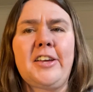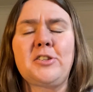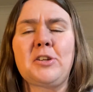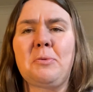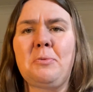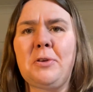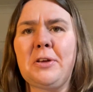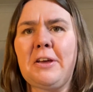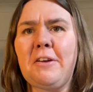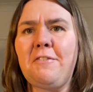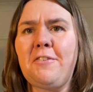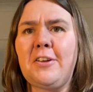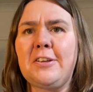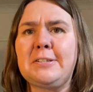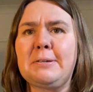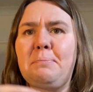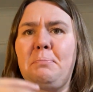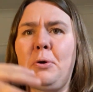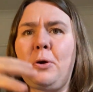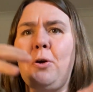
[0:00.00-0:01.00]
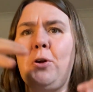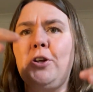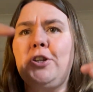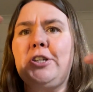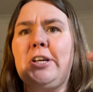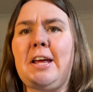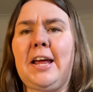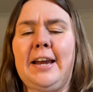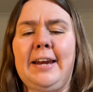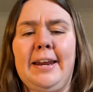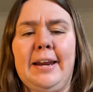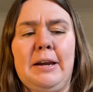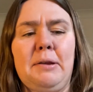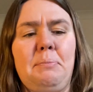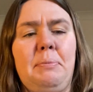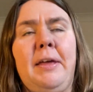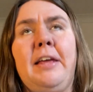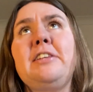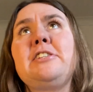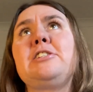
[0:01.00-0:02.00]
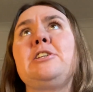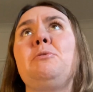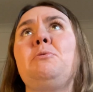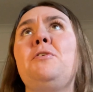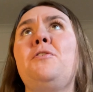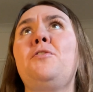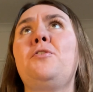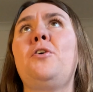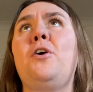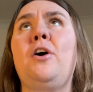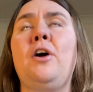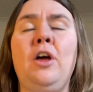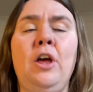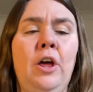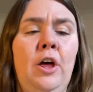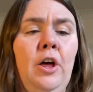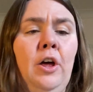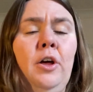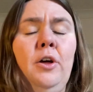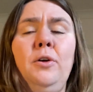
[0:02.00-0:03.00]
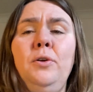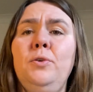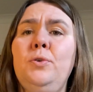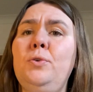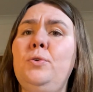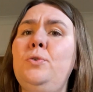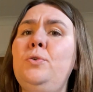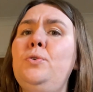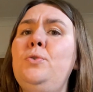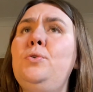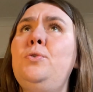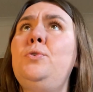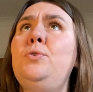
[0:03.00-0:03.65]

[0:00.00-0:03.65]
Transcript: So I'm looking for you to push it a little bit. So we've got ooh.